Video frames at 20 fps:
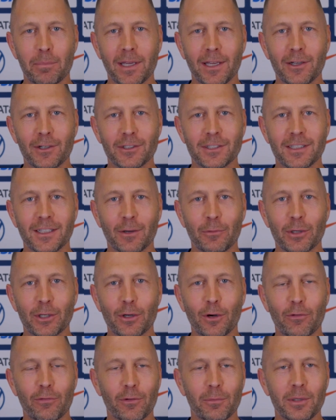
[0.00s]
Peter's, and then we
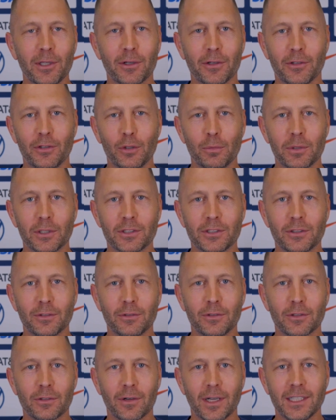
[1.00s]
go from here. Hubert's
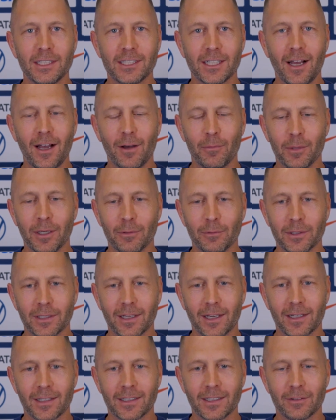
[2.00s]
doing a great job, man. We
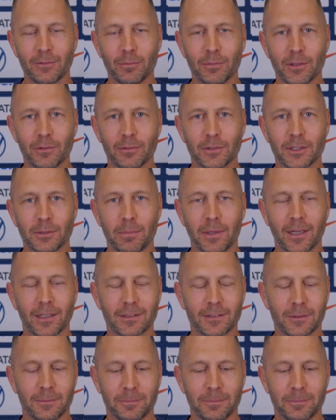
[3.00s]
got to give him the respect.